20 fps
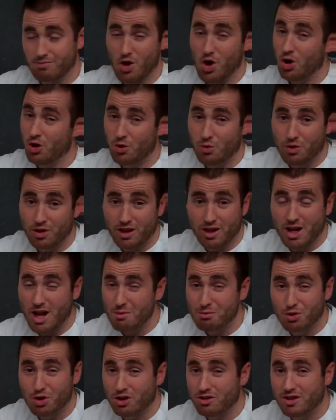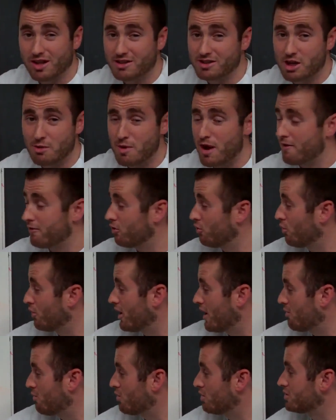Only really a couple good things come out of it. The
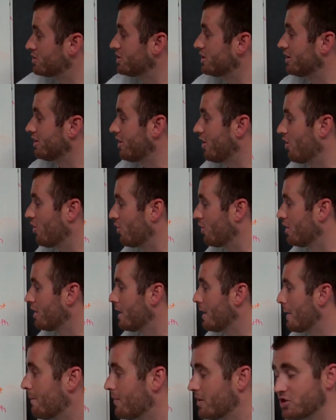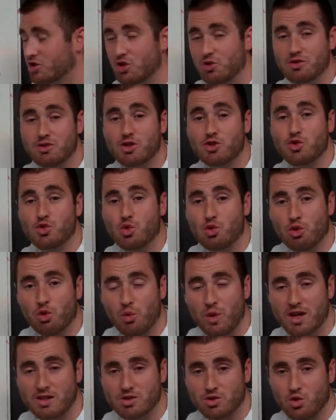one I want you to know is known as the
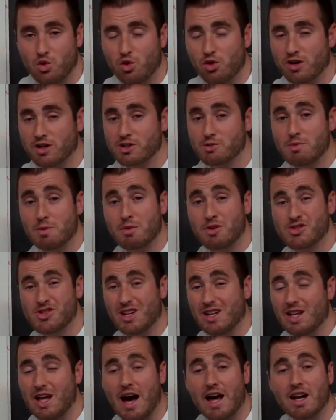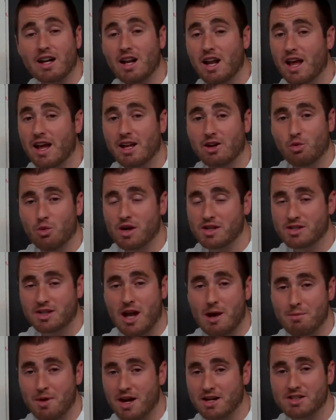Northwest Ordinance. Remember, there's a lot of land west
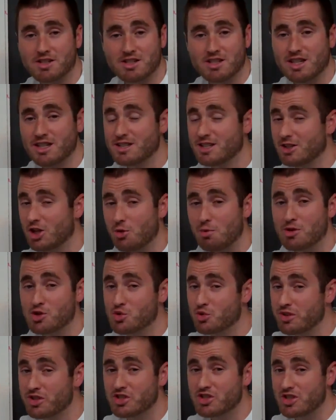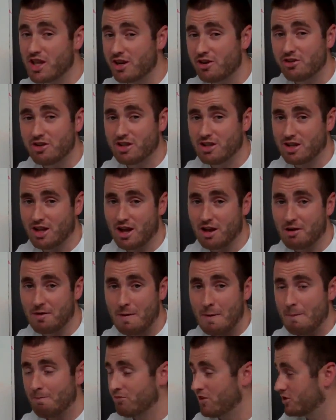of Appalachian States that nobody's really settled in yet.
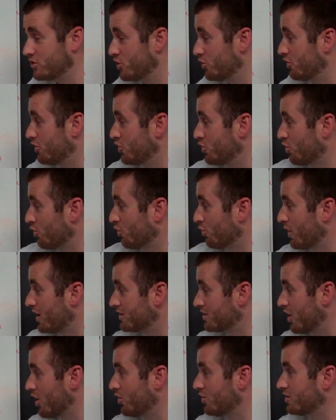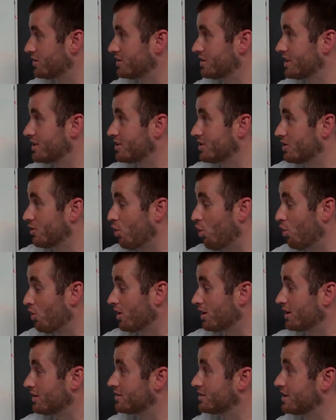And so the Northwest Ordinance,
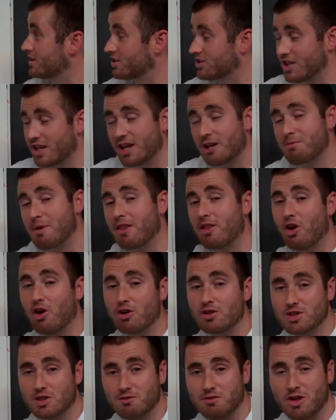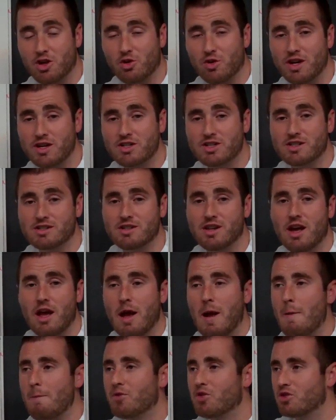as set up by the Articles of Confederation,
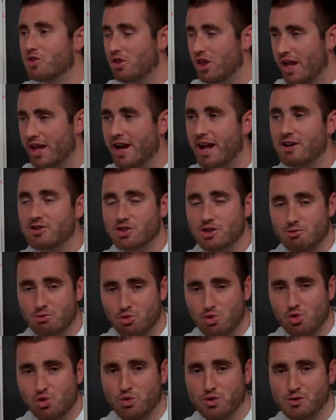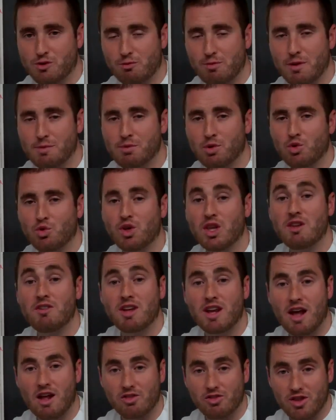laid out some rules for people
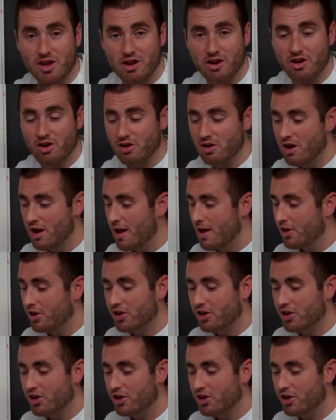living out there,